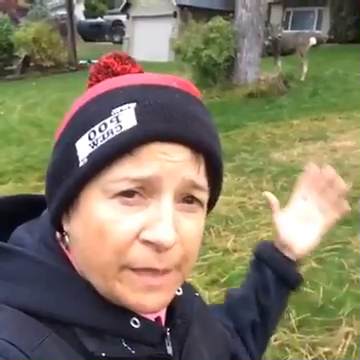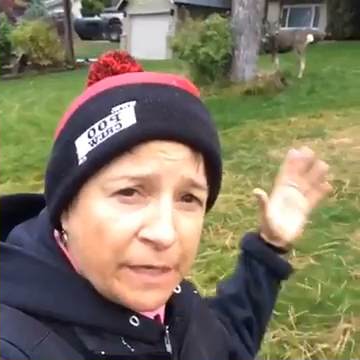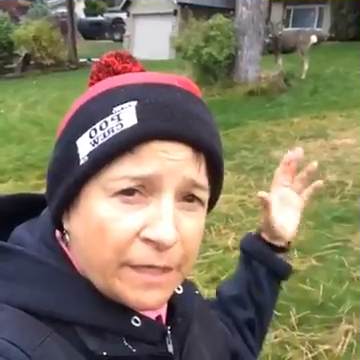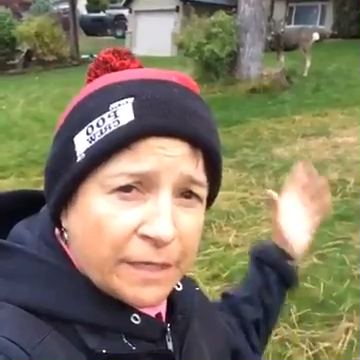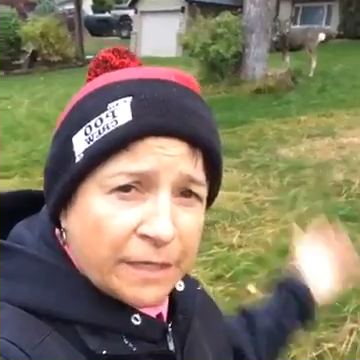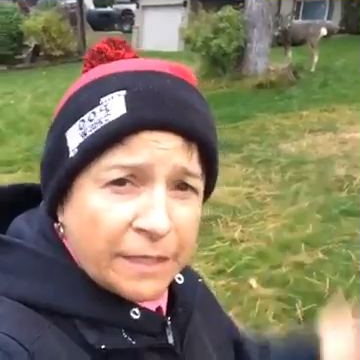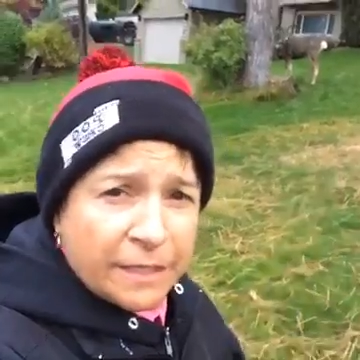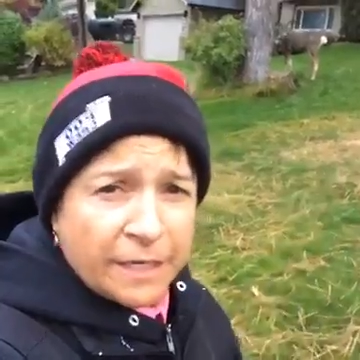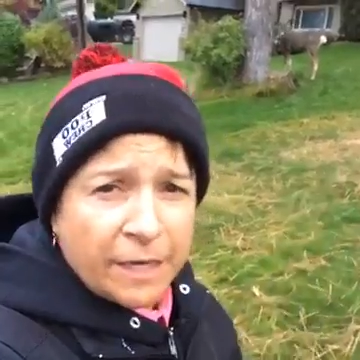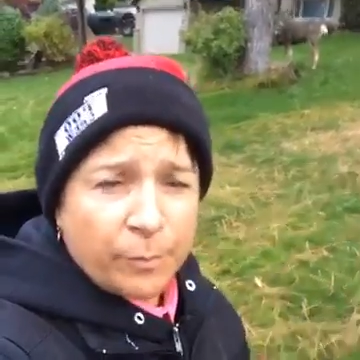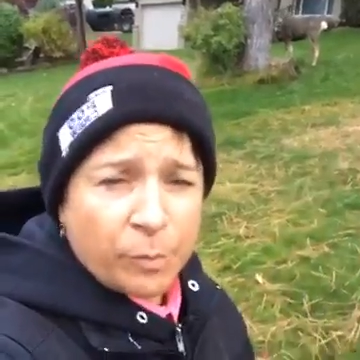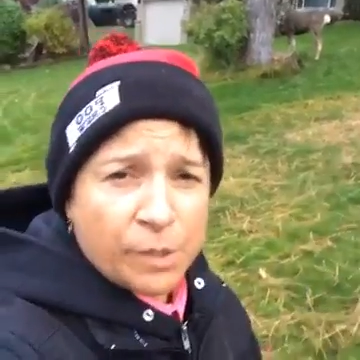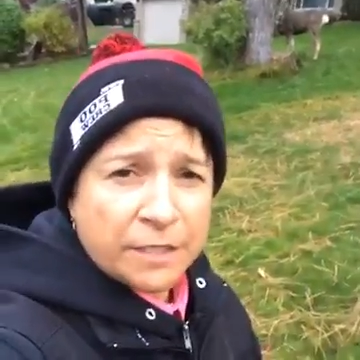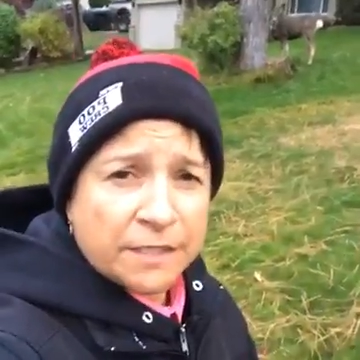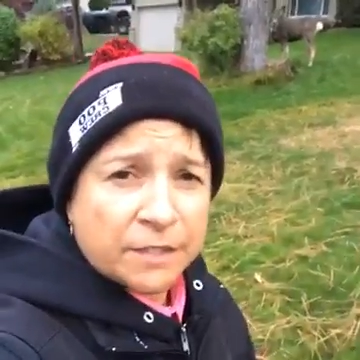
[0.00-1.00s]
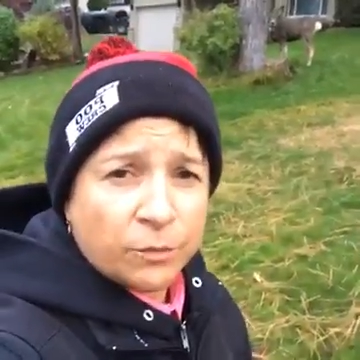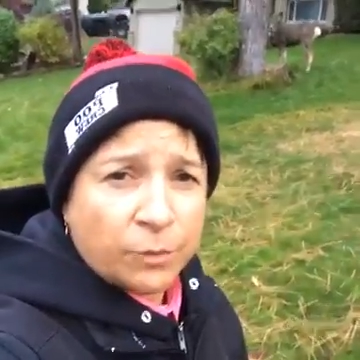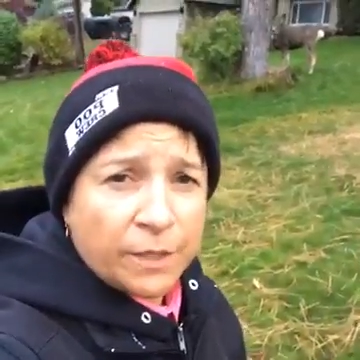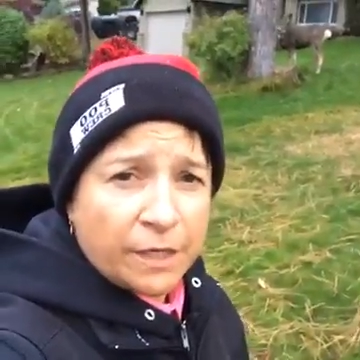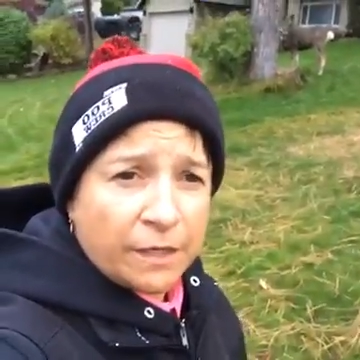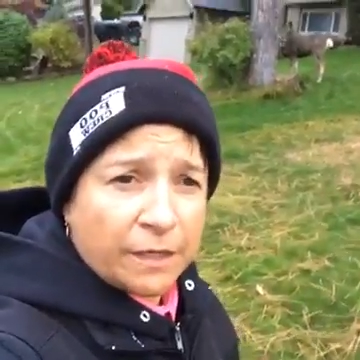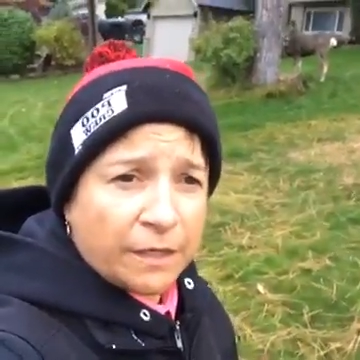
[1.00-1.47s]
and clean up once a
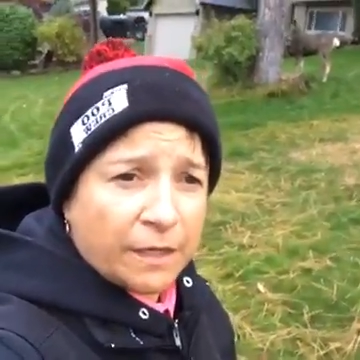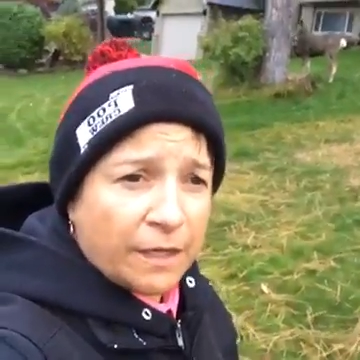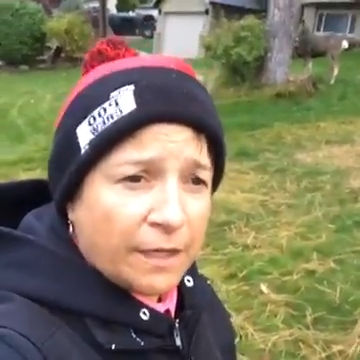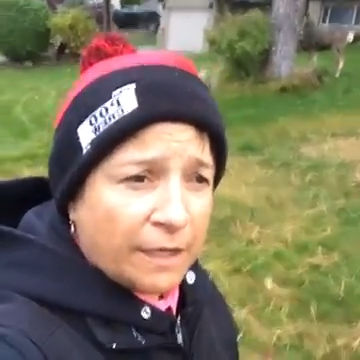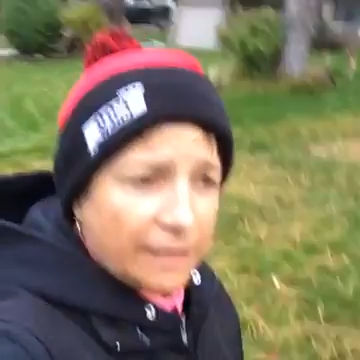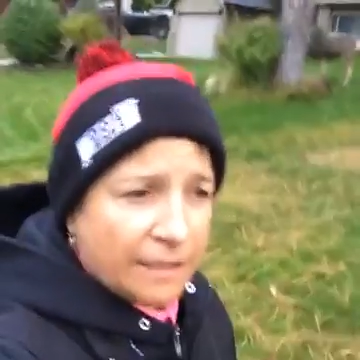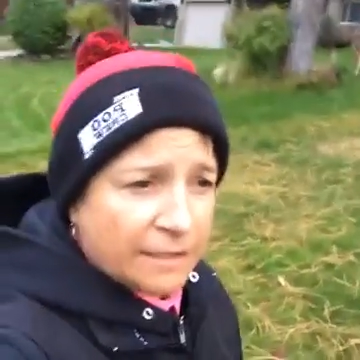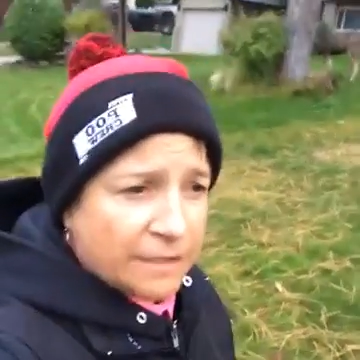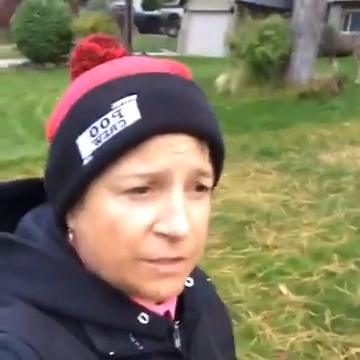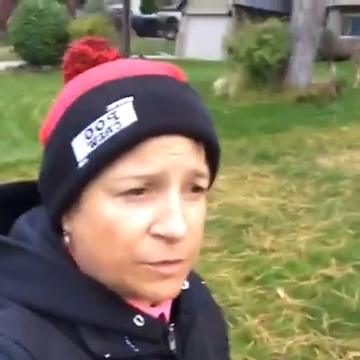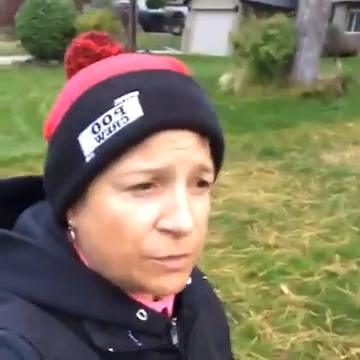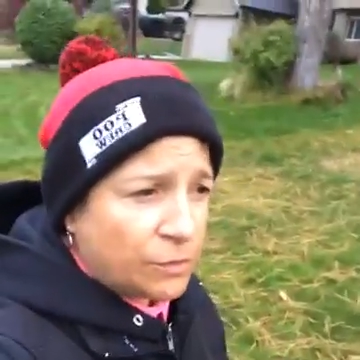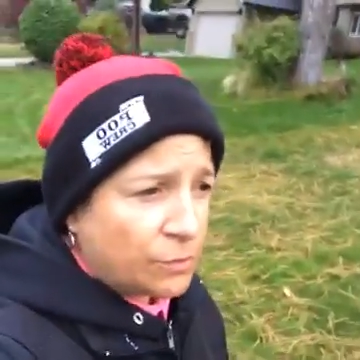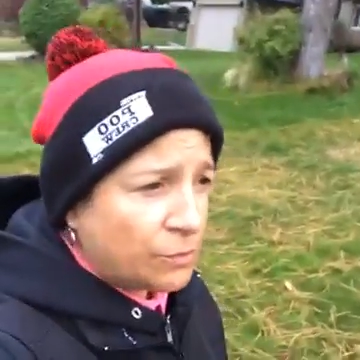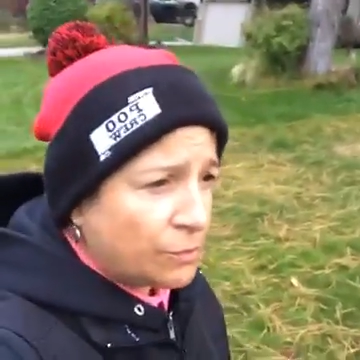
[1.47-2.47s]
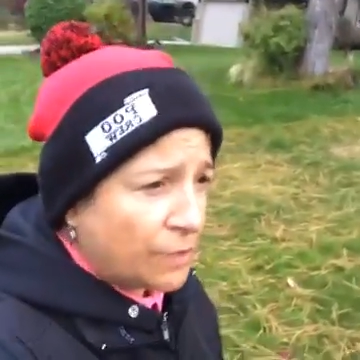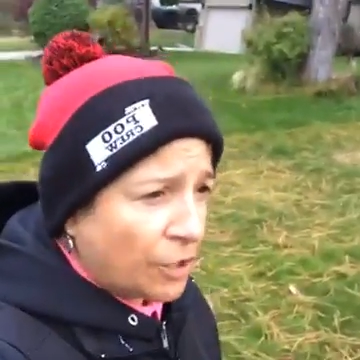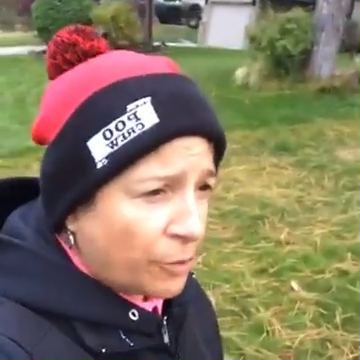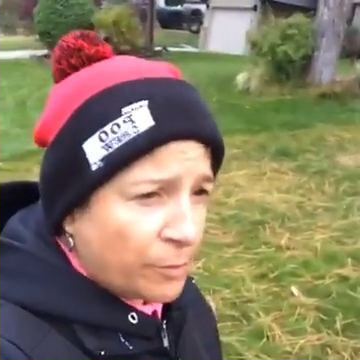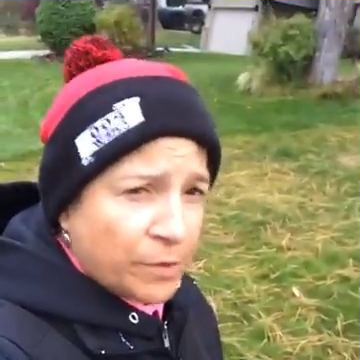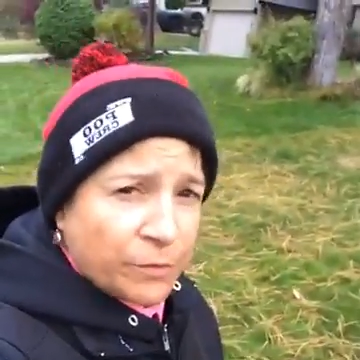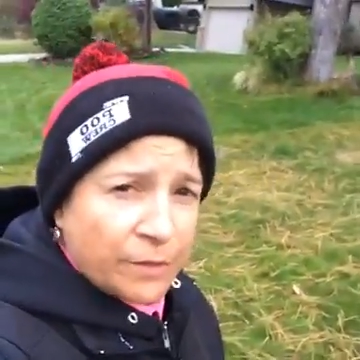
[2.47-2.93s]
week to
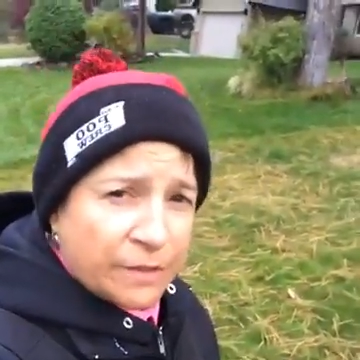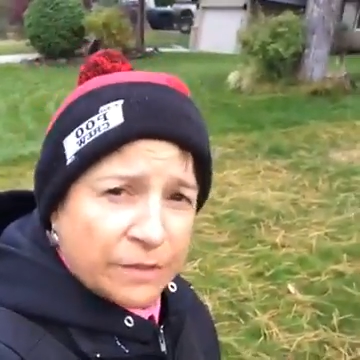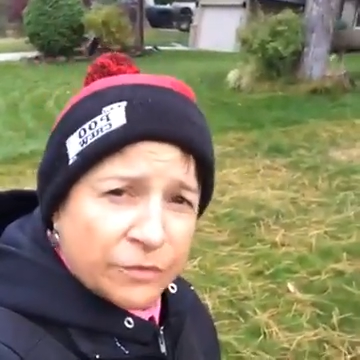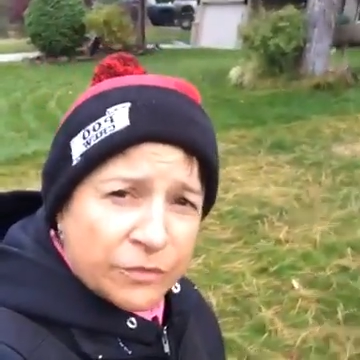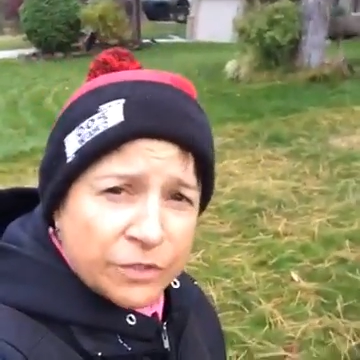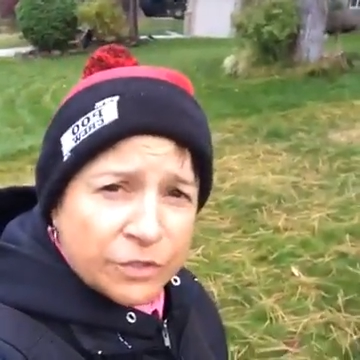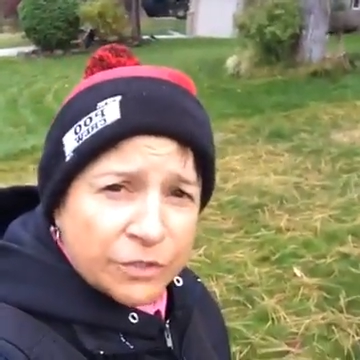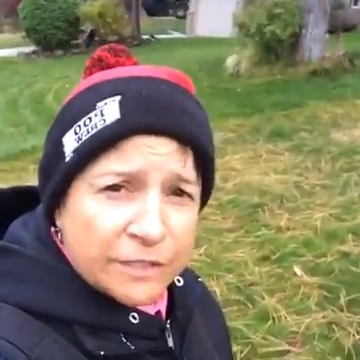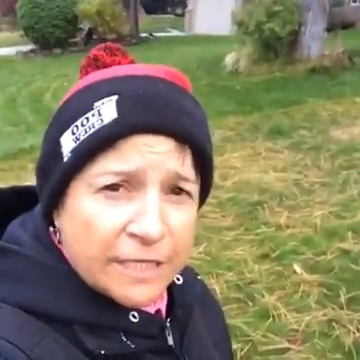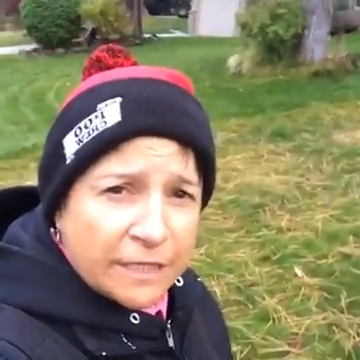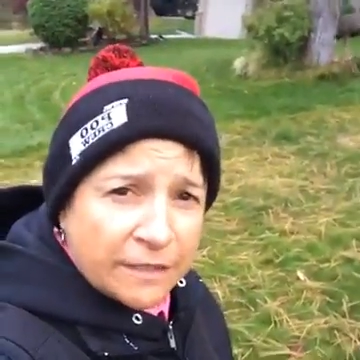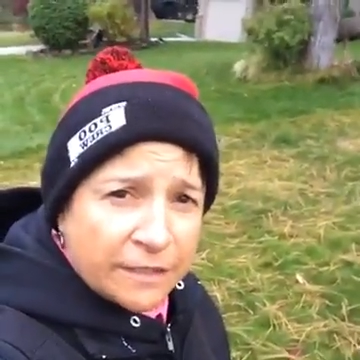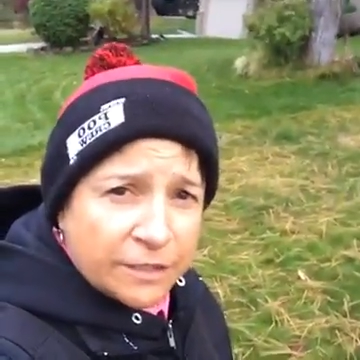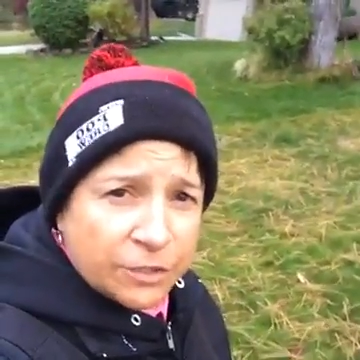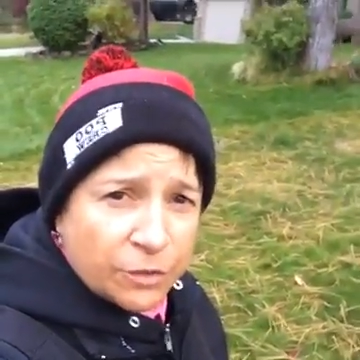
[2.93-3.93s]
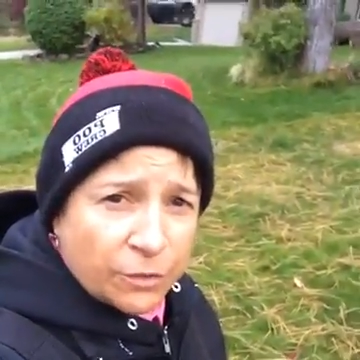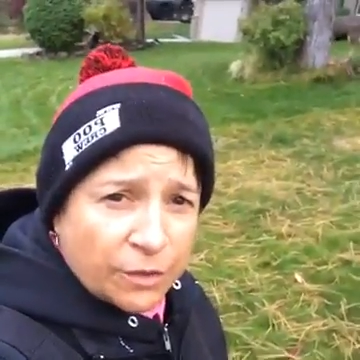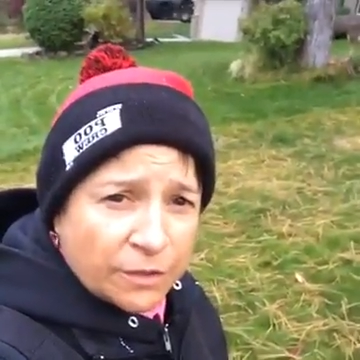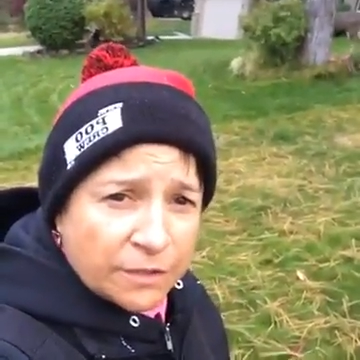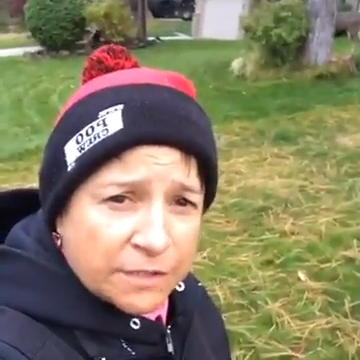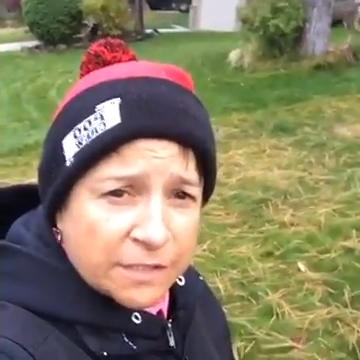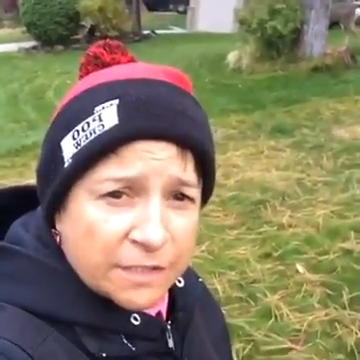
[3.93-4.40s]
help you with the, your daily
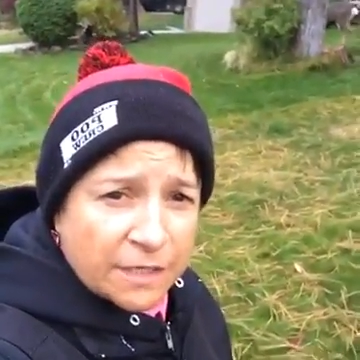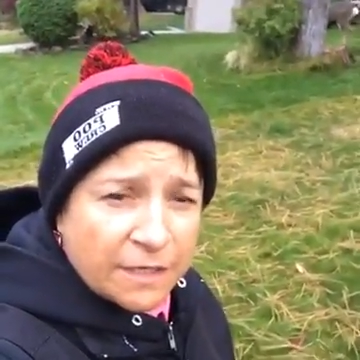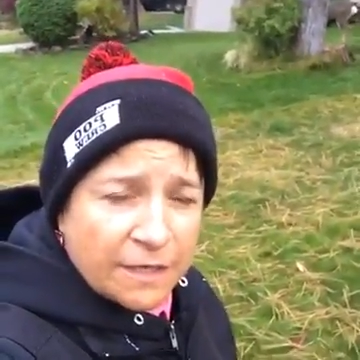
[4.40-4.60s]
chores.